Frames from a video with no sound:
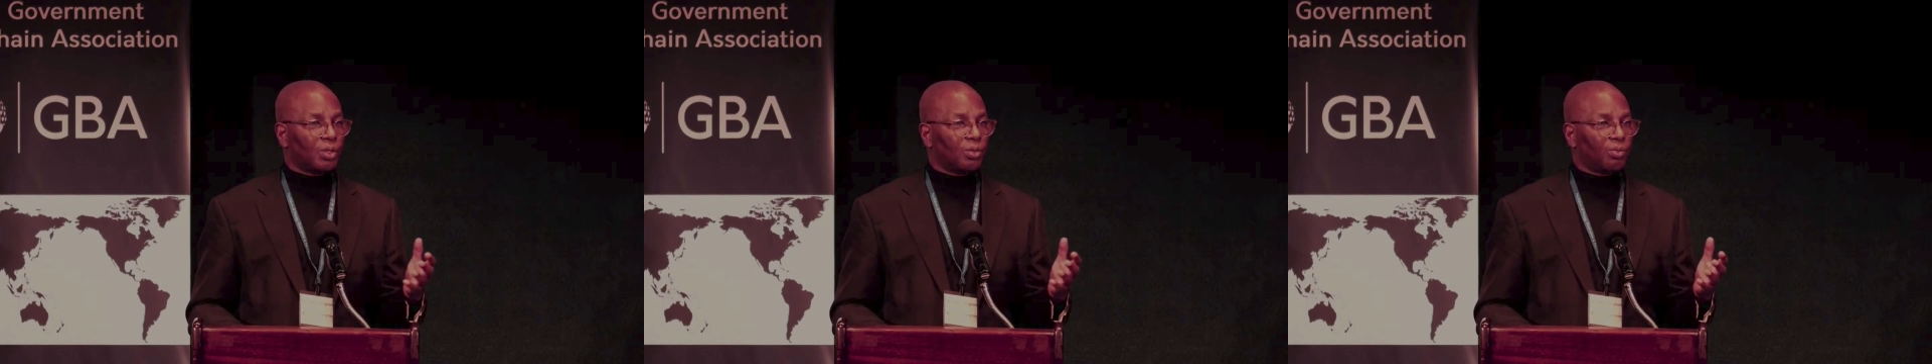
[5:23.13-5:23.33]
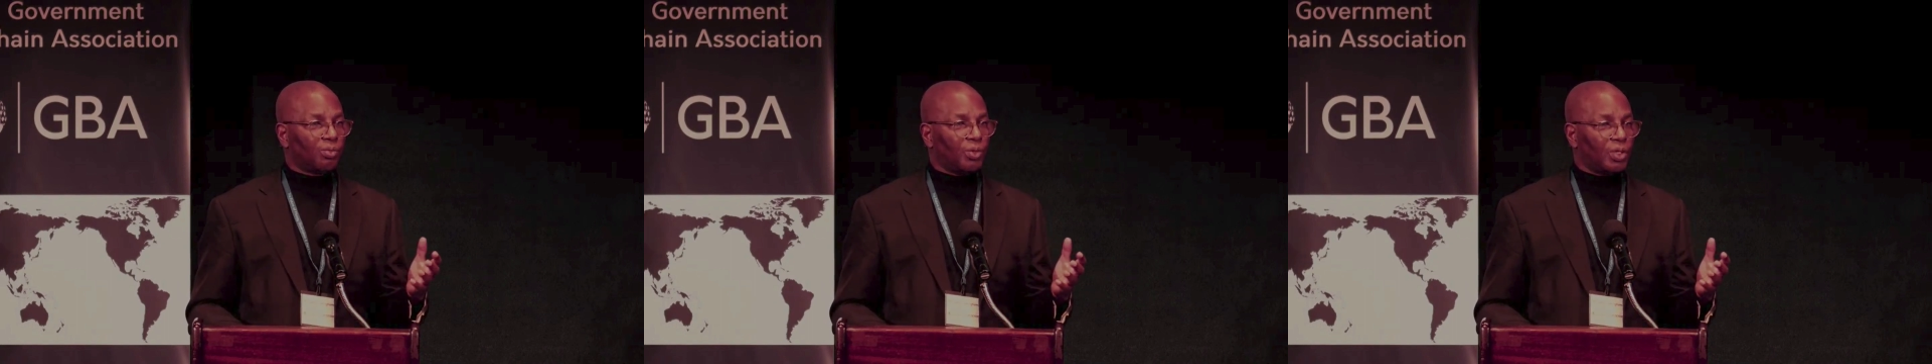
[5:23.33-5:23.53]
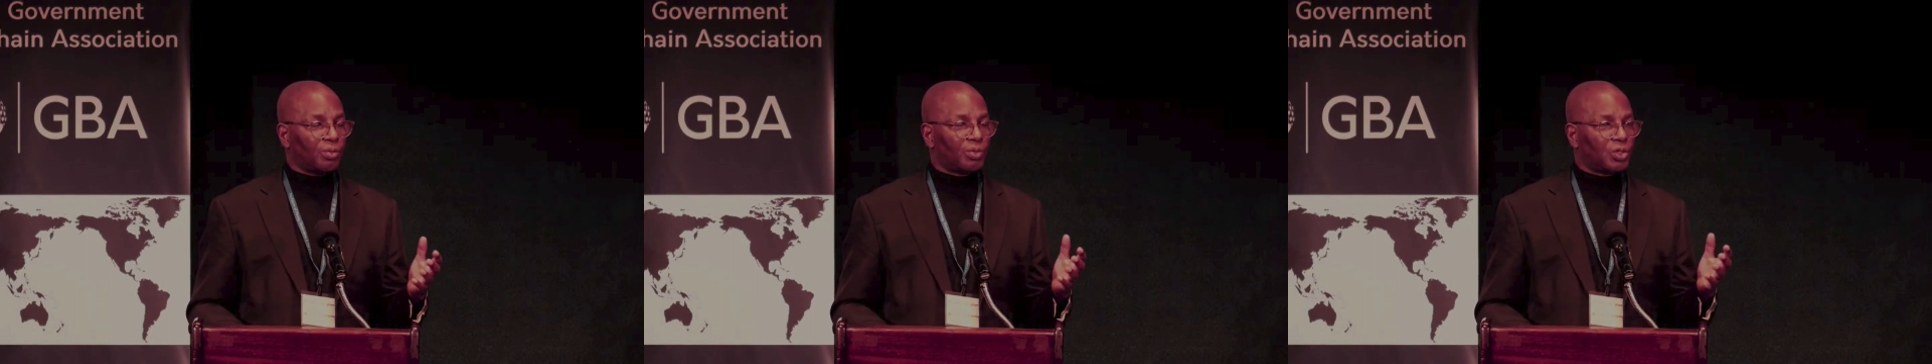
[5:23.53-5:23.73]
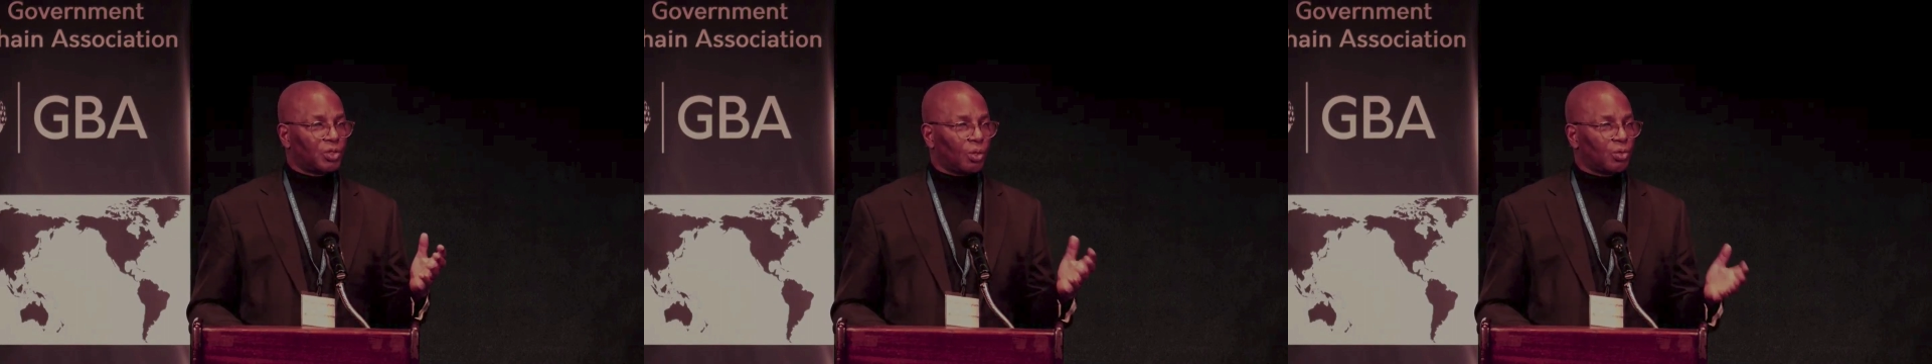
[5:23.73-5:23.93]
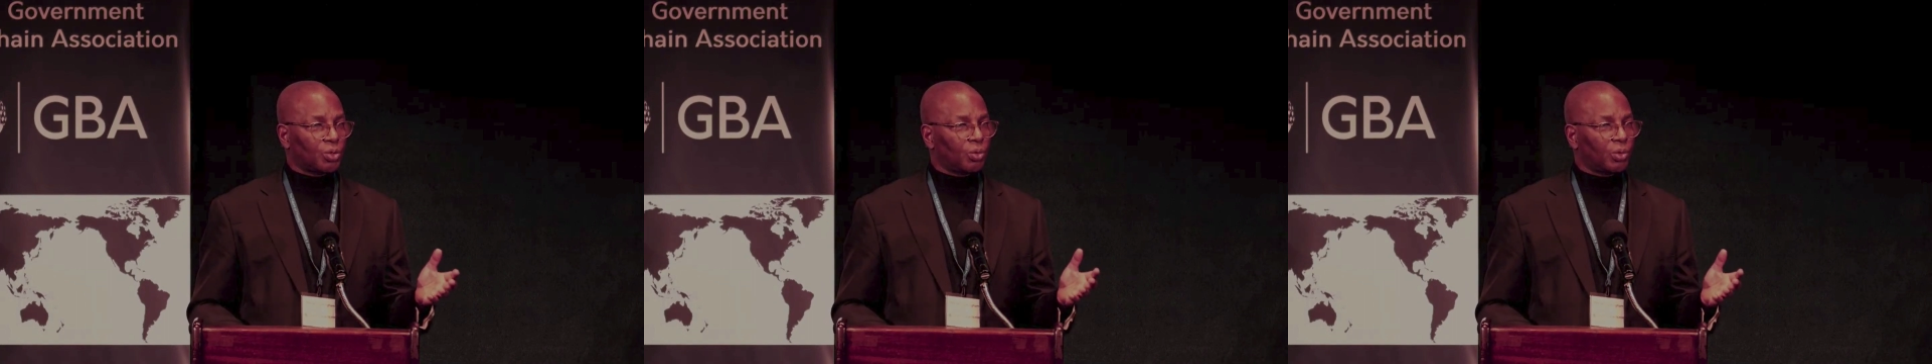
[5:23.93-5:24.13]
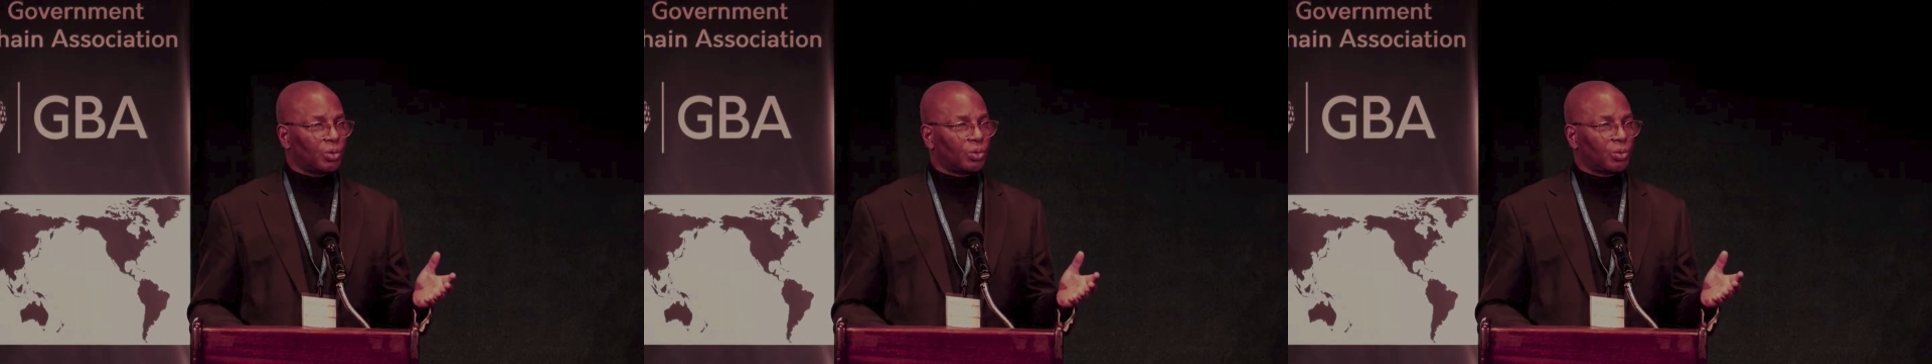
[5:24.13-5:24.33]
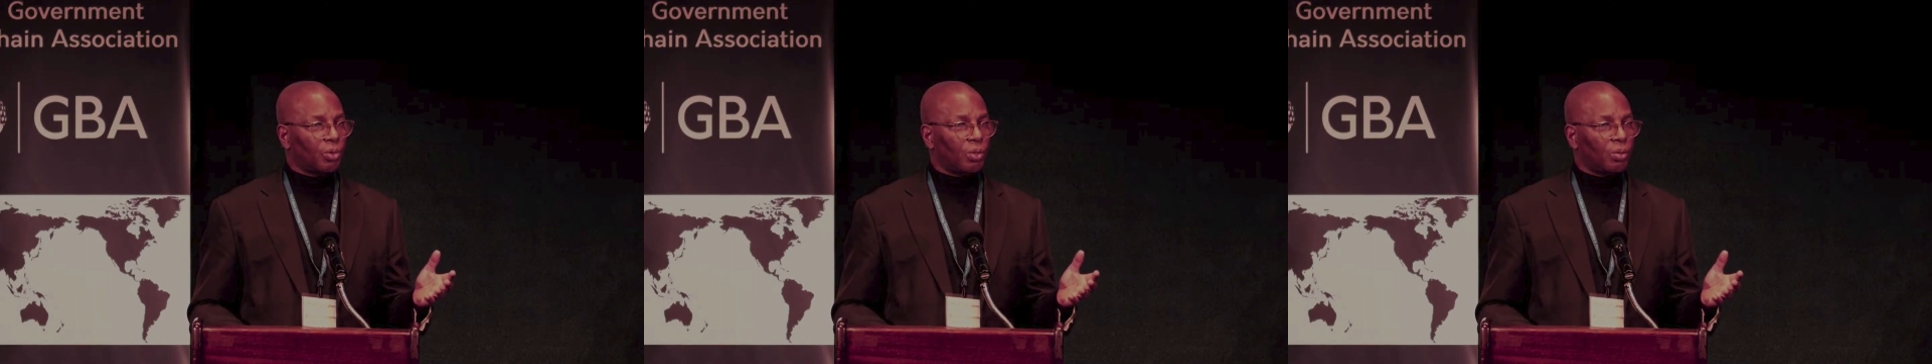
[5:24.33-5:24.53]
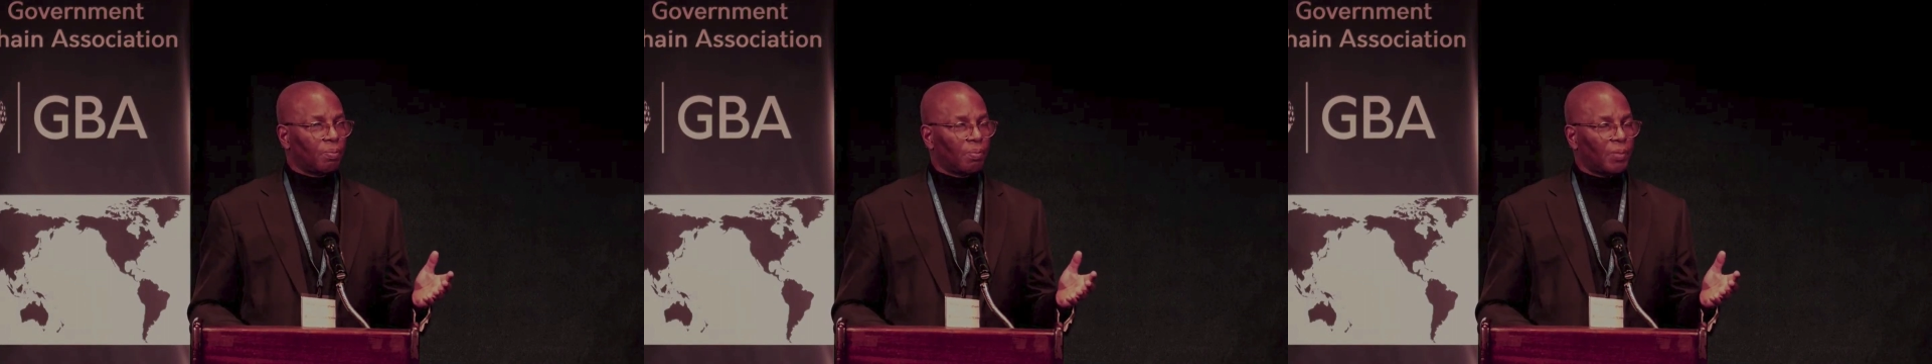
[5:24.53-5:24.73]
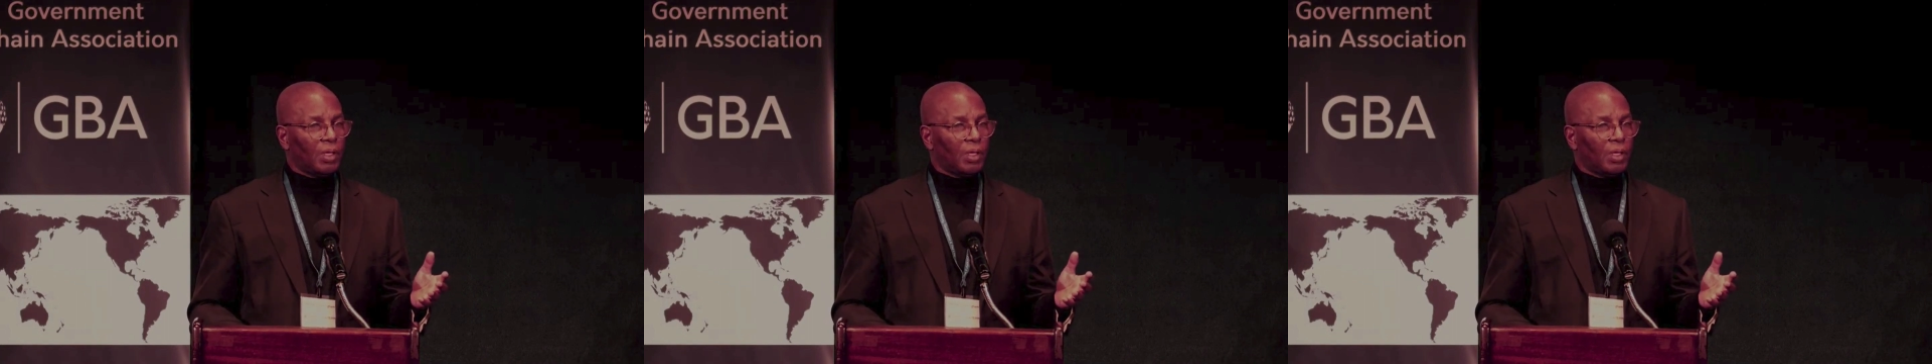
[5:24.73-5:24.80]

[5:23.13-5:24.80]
of social control.